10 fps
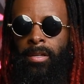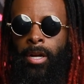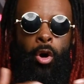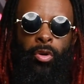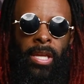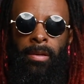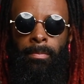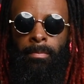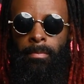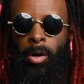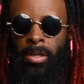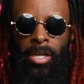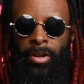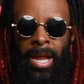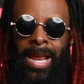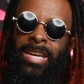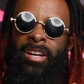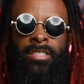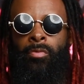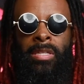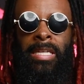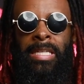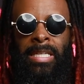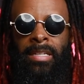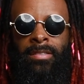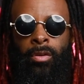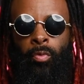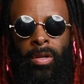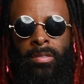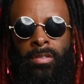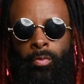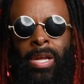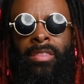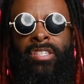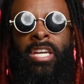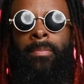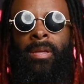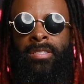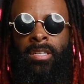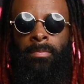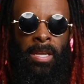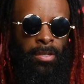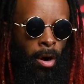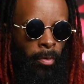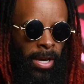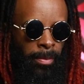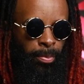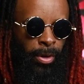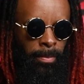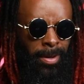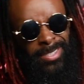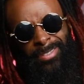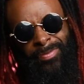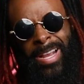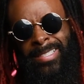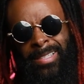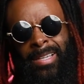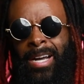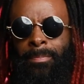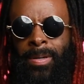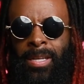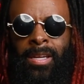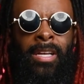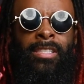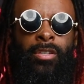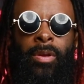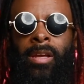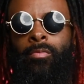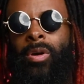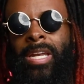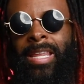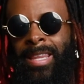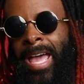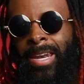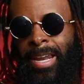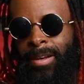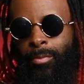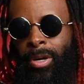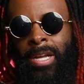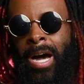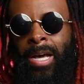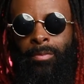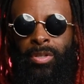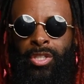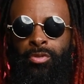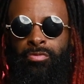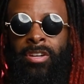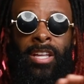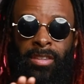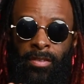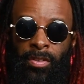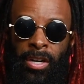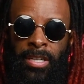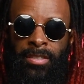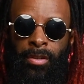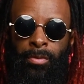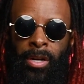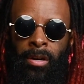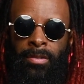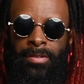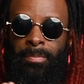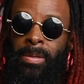Cody, on the other hand, doesn't really need to win the championship. He's already pretty much the face of the company. So him winning that in Riyadh would do nothing for his career, to